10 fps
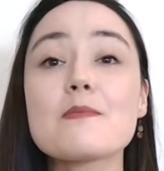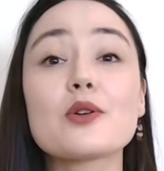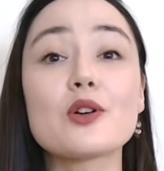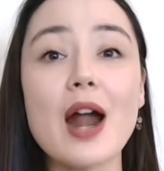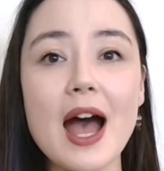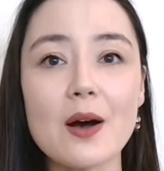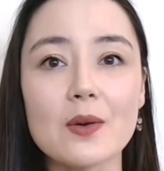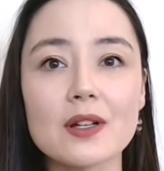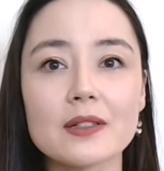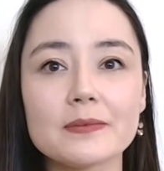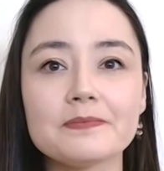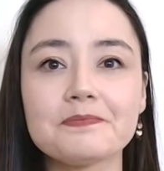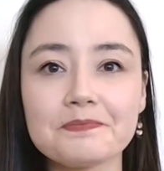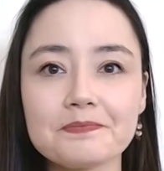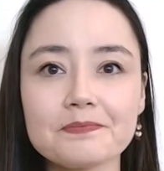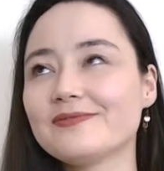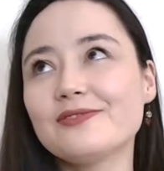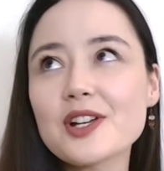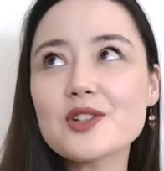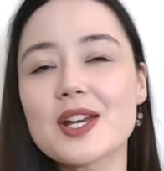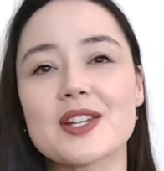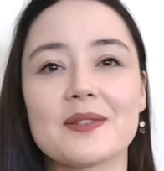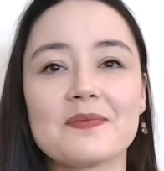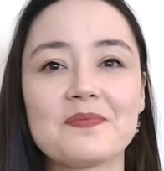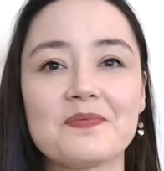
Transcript: proud. Frustration.